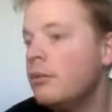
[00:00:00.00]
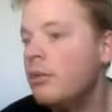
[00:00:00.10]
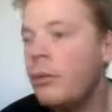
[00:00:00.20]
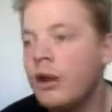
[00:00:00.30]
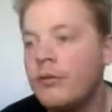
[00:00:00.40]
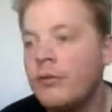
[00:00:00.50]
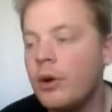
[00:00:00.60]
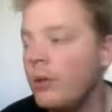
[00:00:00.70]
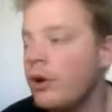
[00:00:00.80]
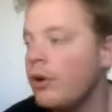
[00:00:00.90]
Well,
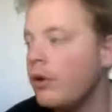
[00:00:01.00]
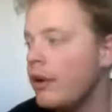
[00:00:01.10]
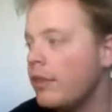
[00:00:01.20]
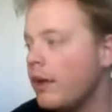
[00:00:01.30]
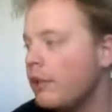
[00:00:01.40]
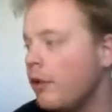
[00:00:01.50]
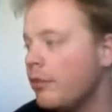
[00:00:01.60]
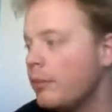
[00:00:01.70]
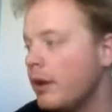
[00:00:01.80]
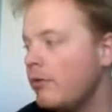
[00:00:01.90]
wonderful. Well, thank you,
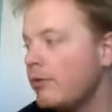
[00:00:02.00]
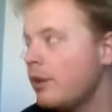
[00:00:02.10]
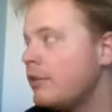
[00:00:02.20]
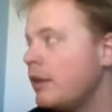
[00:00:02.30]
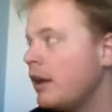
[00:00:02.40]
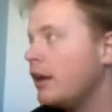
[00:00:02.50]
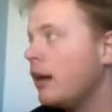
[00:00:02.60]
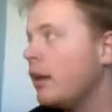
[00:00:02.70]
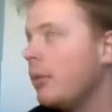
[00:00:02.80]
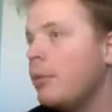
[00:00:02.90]
everybody, for
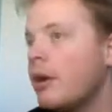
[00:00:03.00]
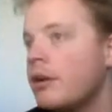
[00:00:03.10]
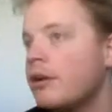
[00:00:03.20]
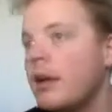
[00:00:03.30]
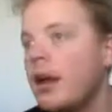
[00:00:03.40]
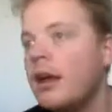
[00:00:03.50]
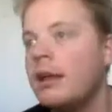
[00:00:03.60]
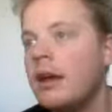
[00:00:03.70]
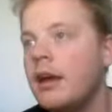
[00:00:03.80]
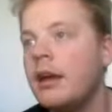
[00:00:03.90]
attending our webinar
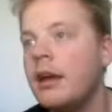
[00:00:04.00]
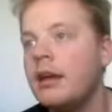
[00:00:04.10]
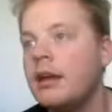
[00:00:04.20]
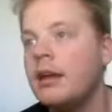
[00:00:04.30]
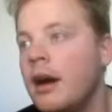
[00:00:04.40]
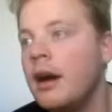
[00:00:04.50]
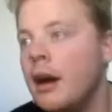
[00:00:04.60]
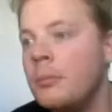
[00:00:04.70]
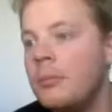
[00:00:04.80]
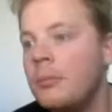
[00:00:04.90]
today. Again,
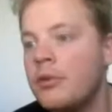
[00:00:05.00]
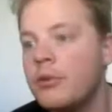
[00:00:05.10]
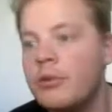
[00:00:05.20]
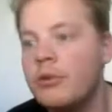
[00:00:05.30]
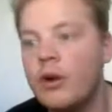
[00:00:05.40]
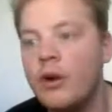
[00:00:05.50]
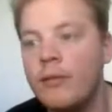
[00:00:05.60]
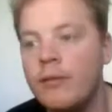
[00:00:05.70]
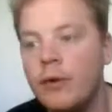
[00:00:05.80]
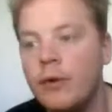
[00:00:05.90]
this was the
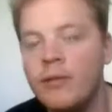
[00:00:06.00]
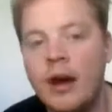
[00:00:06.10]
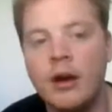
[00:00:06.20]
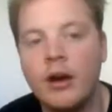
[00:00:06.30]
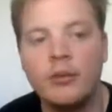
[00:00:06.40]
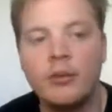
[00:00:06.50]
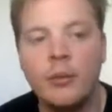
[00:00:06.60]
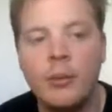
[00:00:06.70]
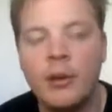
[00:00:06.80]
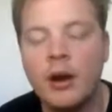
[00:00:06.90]
overview of how to host a
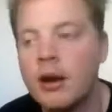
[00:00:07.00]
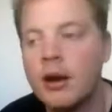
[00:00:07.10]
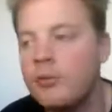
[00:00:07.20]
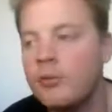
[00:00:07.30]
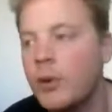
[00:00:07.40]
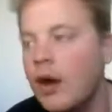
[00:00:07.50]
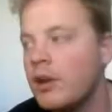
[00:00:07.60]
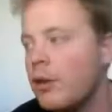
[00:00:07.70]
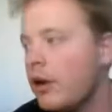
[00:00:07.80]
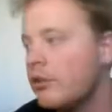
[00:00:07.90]
webinar. If you have
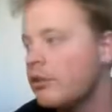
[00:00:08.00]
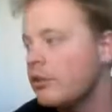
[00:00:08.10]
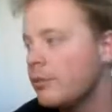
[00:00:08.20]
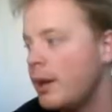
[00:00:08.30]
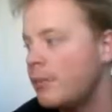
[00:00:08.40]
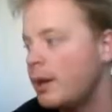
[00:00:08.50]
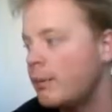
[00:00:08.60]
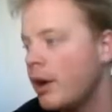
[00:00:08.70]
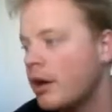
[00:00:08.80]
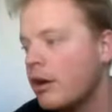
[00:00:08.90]
any questions about
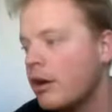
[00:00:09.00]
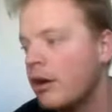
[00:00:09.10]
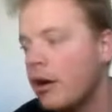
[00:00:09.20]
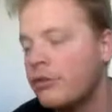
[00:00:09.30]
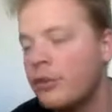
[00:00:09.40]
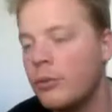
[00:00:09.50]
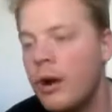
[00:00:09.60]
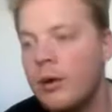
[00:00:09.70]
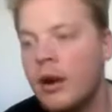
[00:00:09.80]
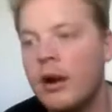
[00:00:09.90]
BigMarker or hosting
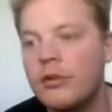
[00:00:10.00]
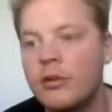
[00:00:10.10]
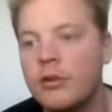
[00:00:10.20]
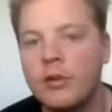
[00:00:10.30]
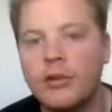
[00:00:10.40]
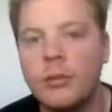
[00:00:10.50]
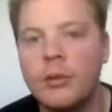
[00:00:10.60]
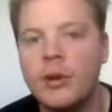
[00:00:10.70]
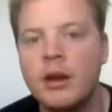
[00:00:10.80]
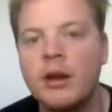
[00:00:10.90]
webinars, or if there's
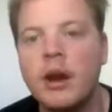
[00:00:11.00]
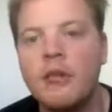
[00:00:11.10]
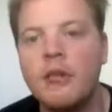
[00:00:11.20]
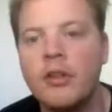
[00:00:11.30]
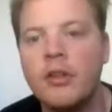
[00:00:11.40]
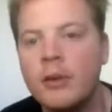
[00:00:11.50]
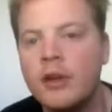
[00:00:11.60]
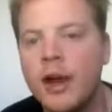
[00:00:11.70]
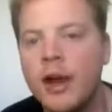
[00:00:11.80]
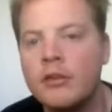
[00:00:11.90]
something we didn't cover that you
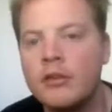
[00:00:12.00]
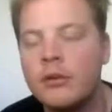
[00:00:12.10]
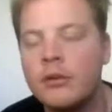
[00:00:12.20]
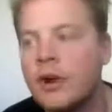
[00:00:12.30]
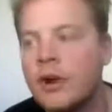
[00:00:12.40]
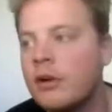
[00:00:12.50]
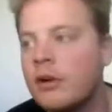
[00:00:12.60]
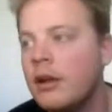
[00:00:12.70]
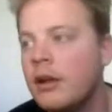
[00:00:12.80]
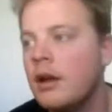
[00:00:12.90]
would like us to have covered,